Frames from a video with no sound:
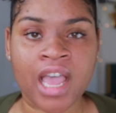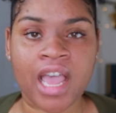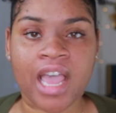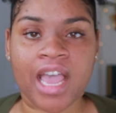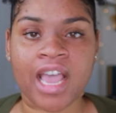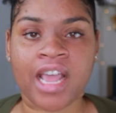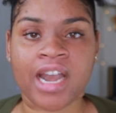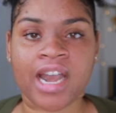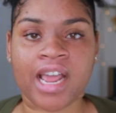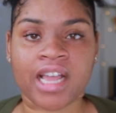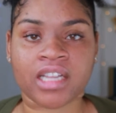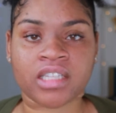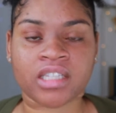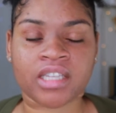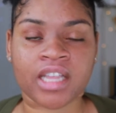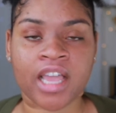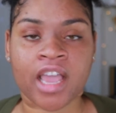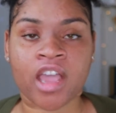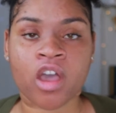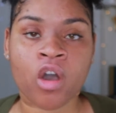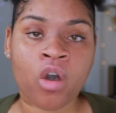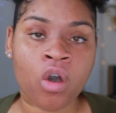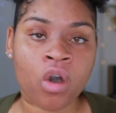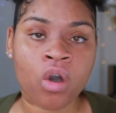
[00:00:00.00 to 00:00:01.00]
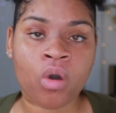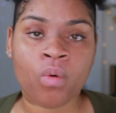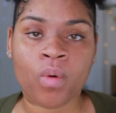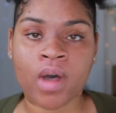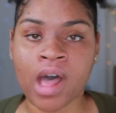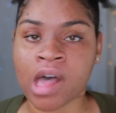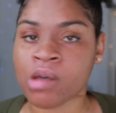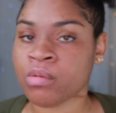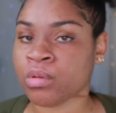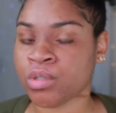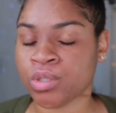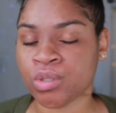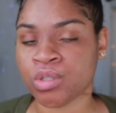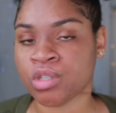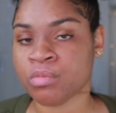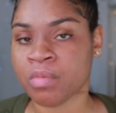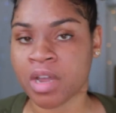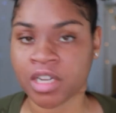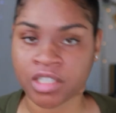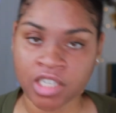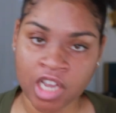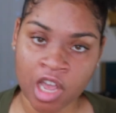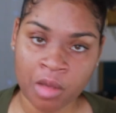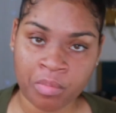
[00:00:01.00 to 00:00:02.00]
and not say, oh well, I was using
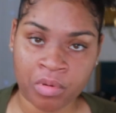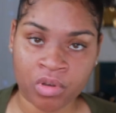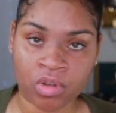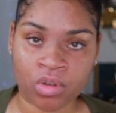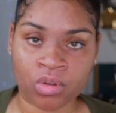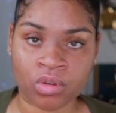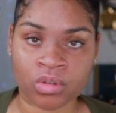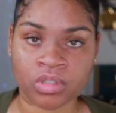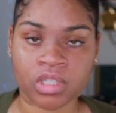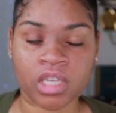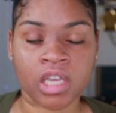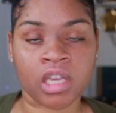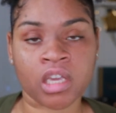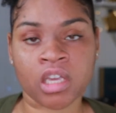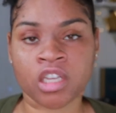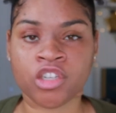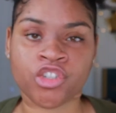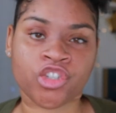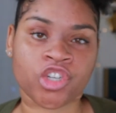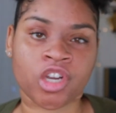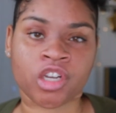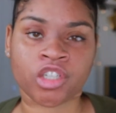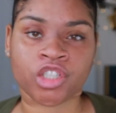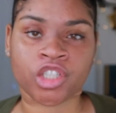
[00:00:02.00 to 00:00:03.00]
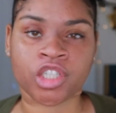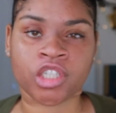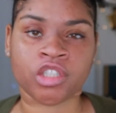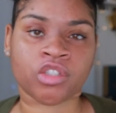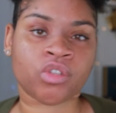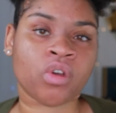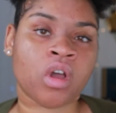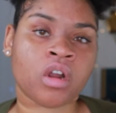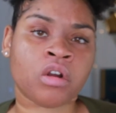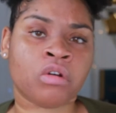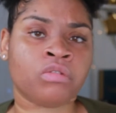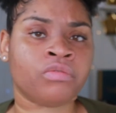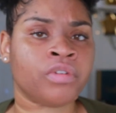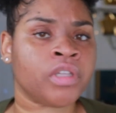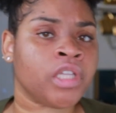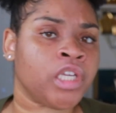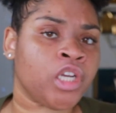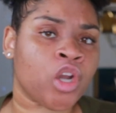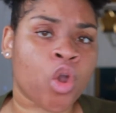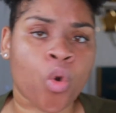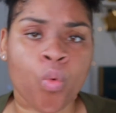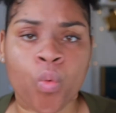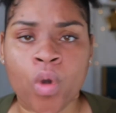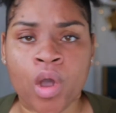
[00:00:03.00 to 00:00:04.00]
my topicals in conjunction, so I don't really
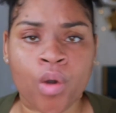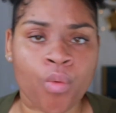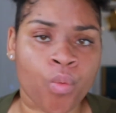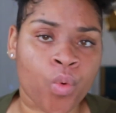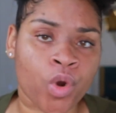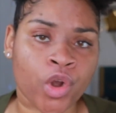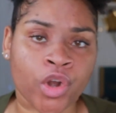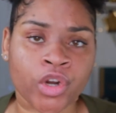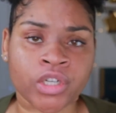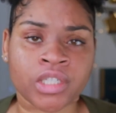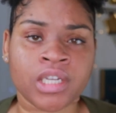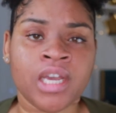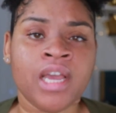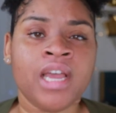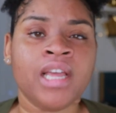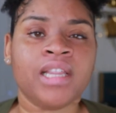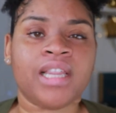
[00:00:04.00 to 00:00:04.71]
know what worked.